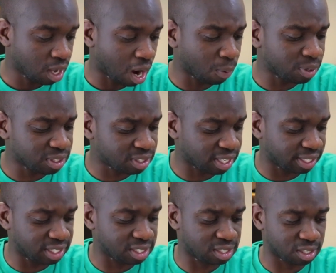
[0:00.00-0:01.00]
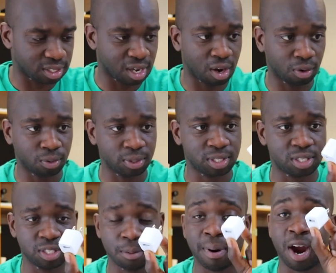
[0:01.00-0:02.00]
I wouldn't say this is a dongle, this
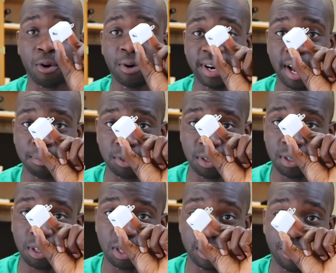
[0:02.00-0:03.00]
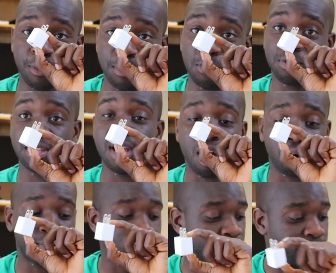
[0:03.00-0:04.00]
is the power adapter, because they removed the
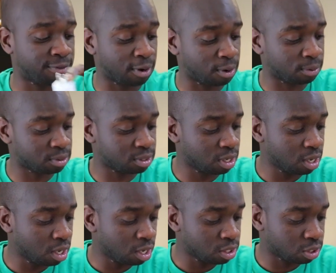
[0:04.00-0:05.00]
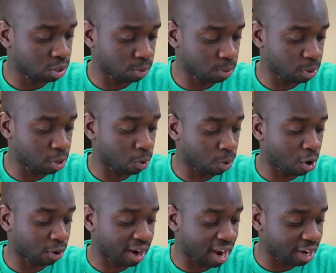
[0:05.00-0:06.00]
dongle from the phones, so you no
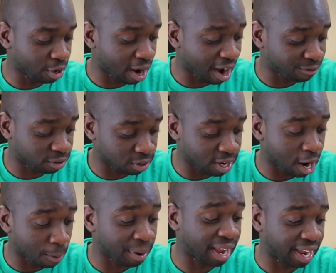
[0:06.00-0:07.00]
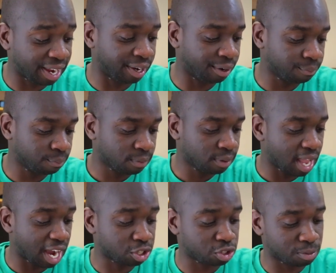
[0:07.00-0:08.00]
longer you have to now pay
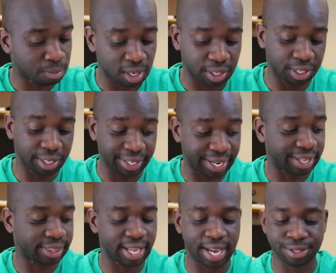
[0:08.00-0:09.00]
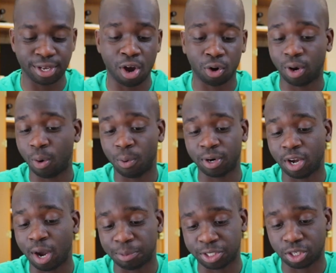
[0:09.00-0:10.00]
extra money to get that dongle. I wonder
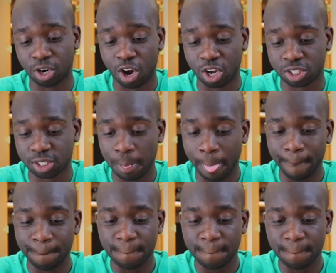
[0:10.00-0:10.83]
how much it costs.